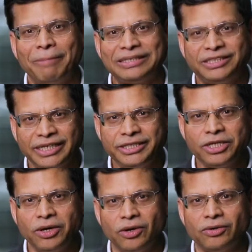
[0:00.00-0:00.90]
But did
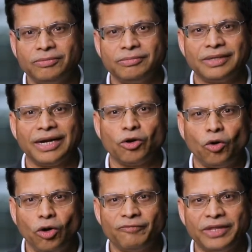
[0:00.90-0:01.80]
you know that
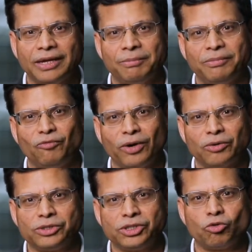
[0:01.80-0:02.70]
all of them were
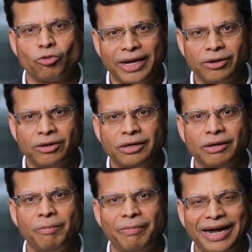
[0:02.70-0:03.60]
also regular
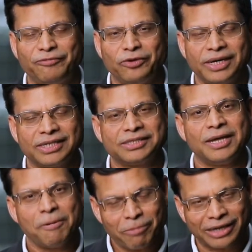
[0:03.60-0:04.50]
mindfulness
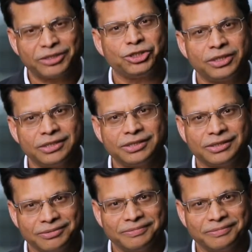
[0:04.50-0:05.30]
practitioners?